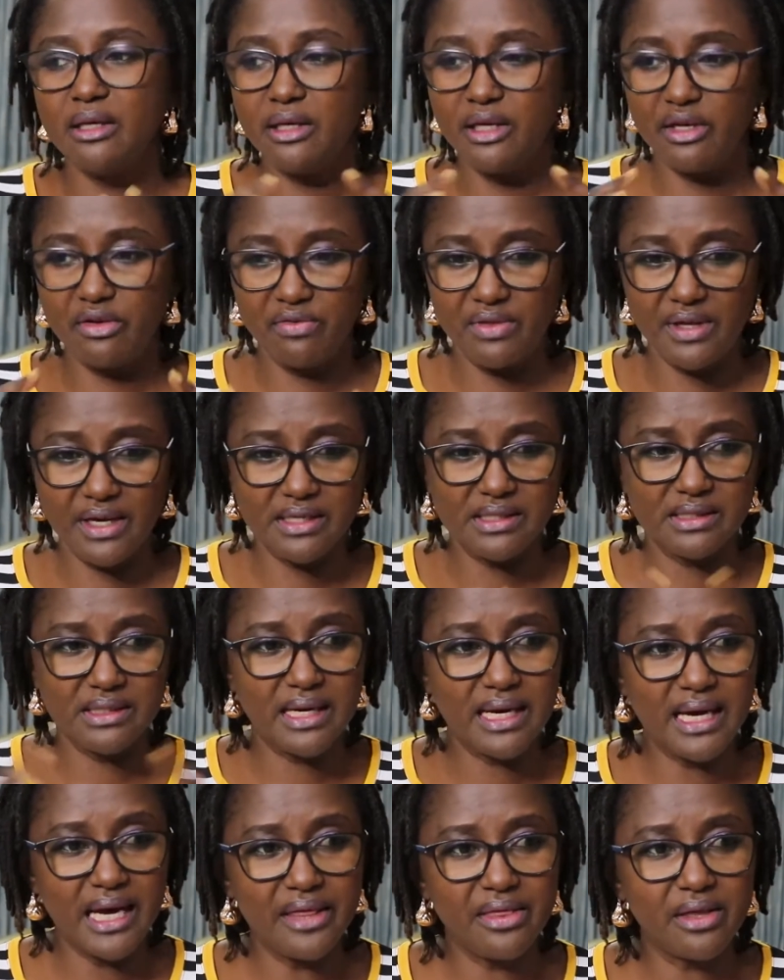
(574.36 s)
if there's
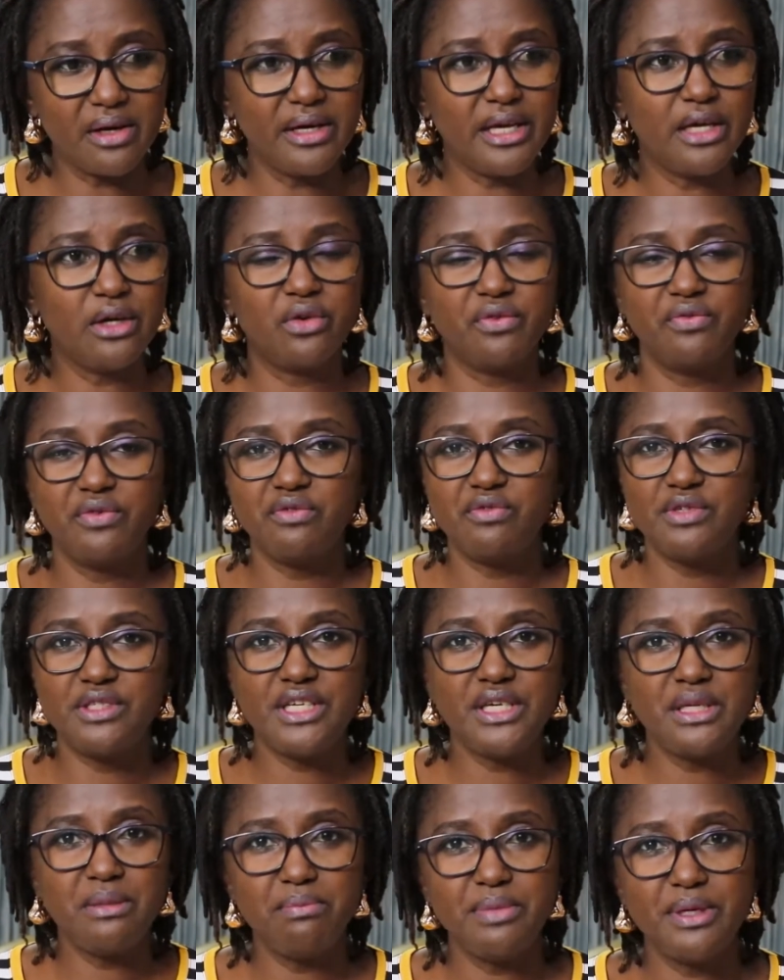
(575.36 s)
a gathering of
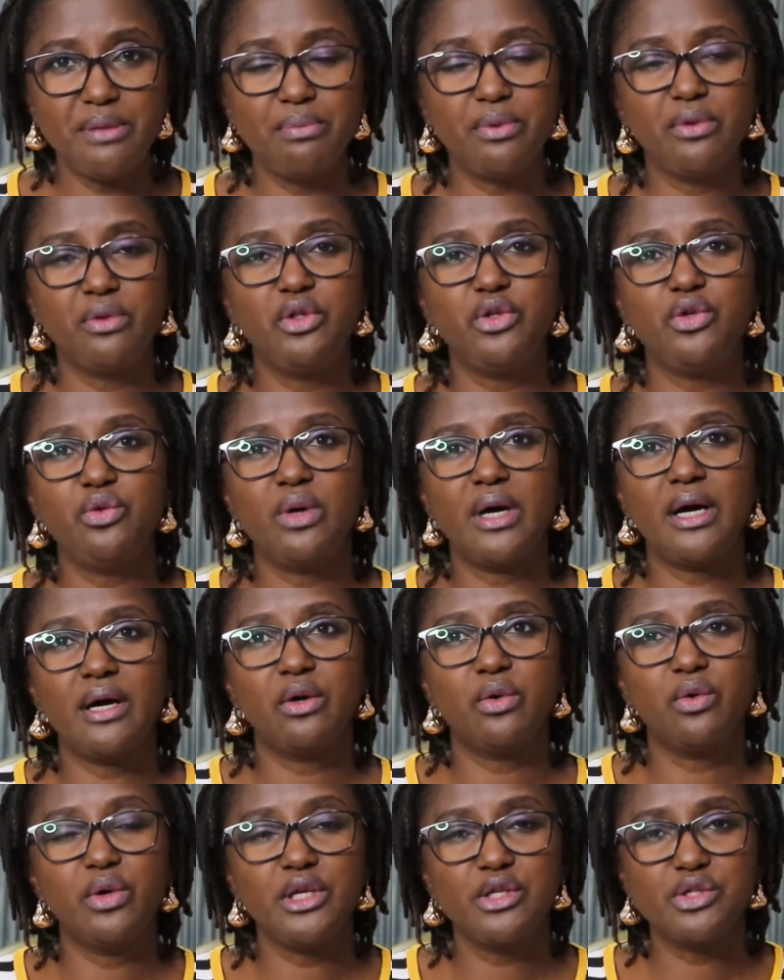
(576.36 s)
15 people, you
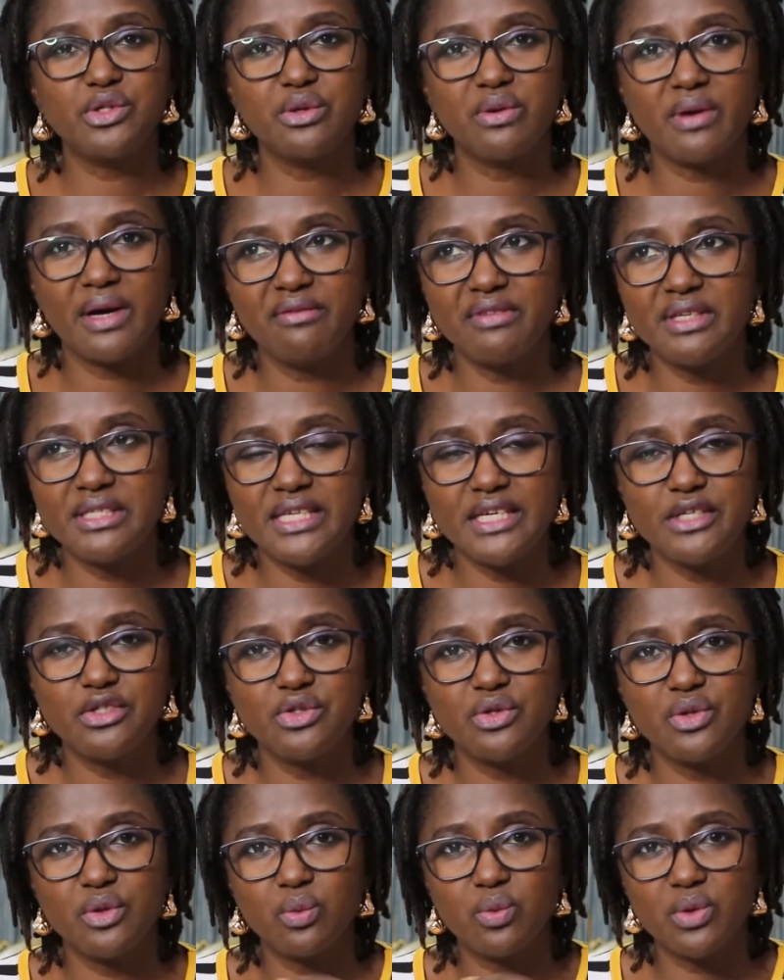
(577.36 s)
are going to gravitate
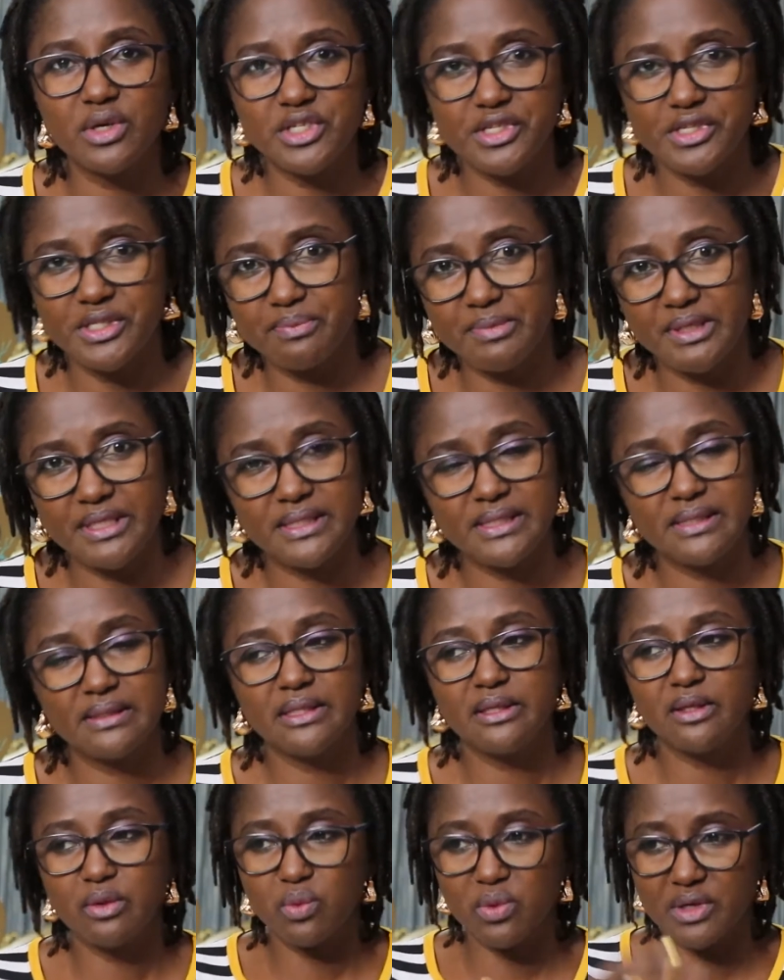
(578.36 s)
to the worst
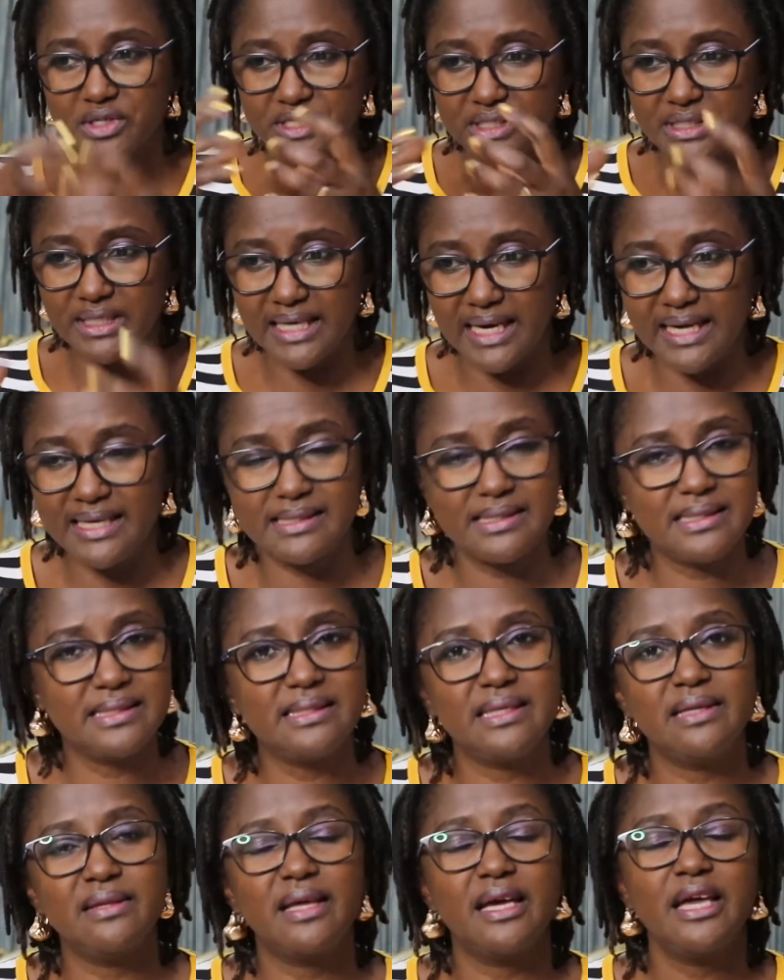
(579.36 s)
person, the worst guy
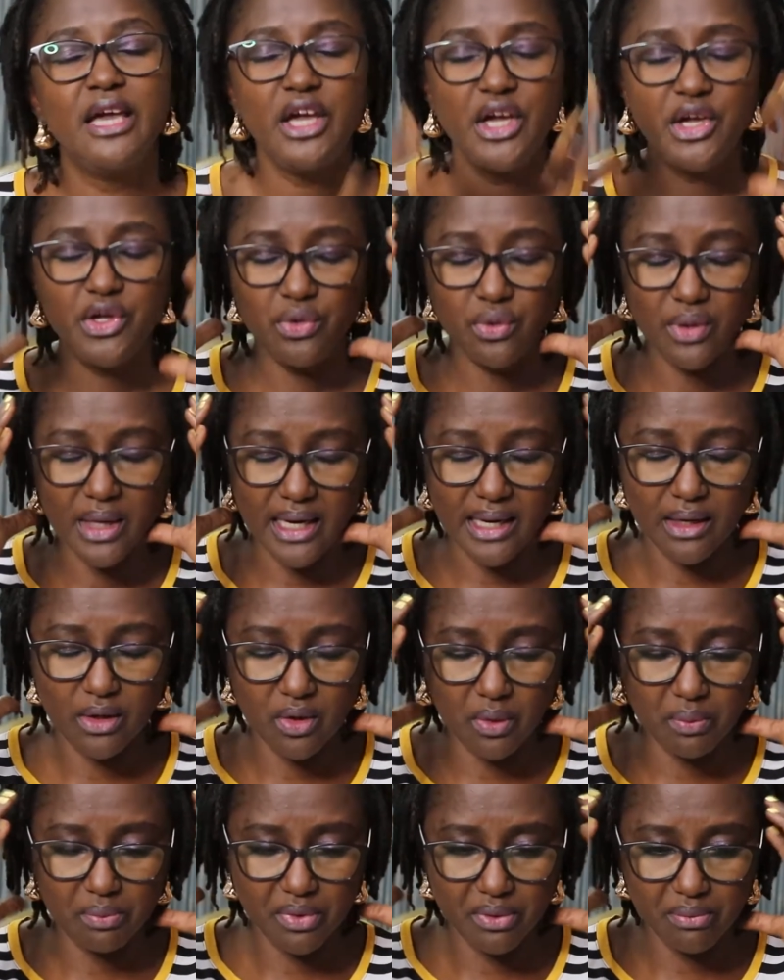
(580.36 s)
sitting there. You are
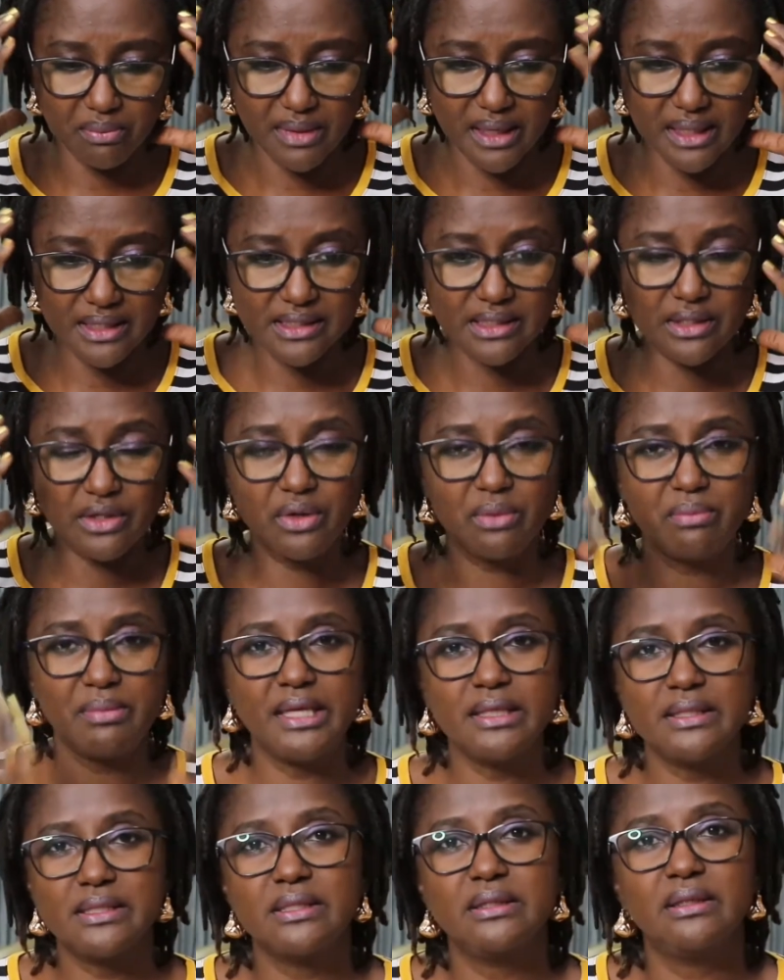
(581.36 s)
compromising your
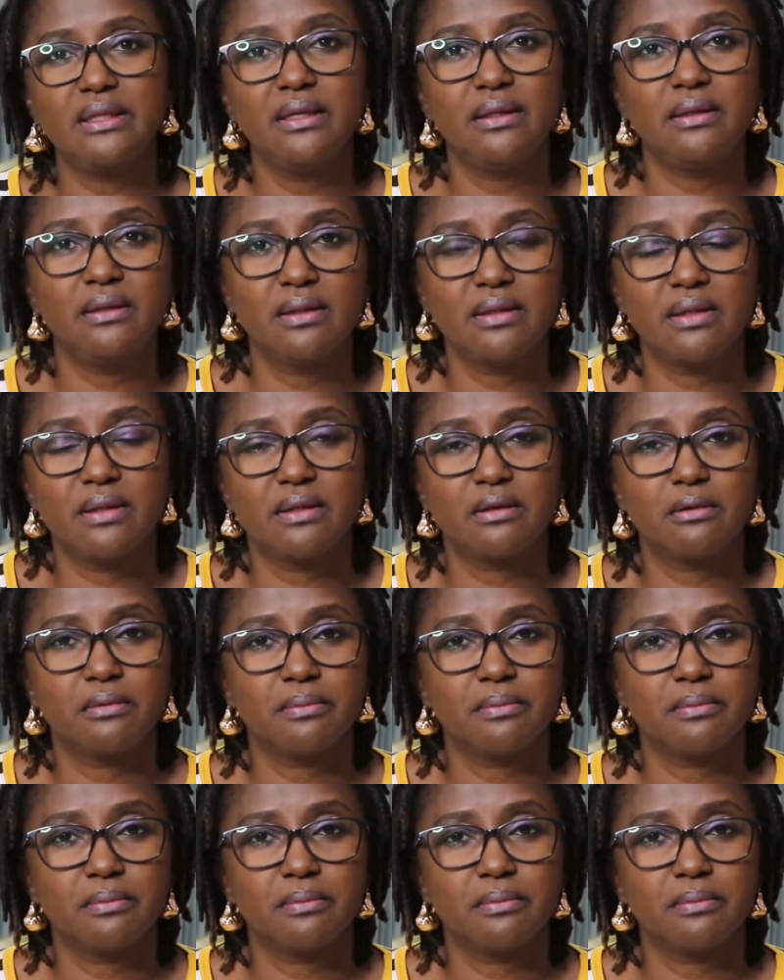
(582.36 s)
mental health.